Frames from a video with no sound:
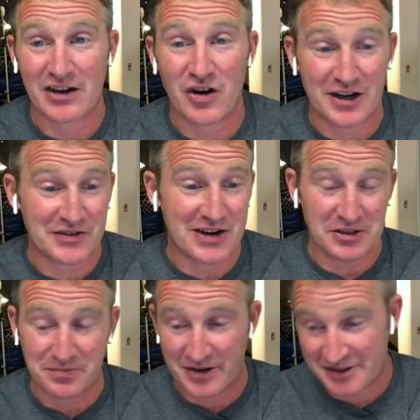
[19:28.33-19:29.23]

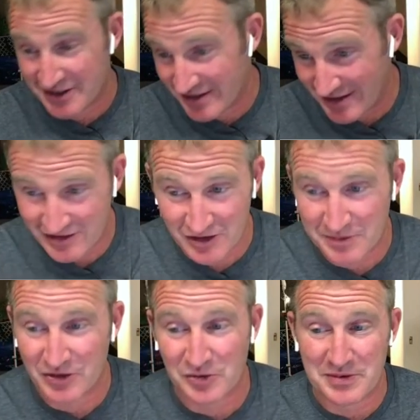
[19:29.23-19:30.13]
contractor pricing, it's going to
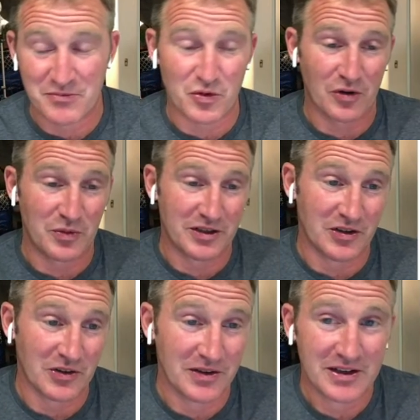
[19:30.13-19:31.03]
be a little bit more when
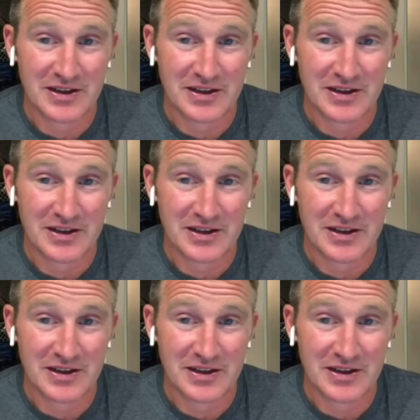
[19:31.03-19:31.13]
you're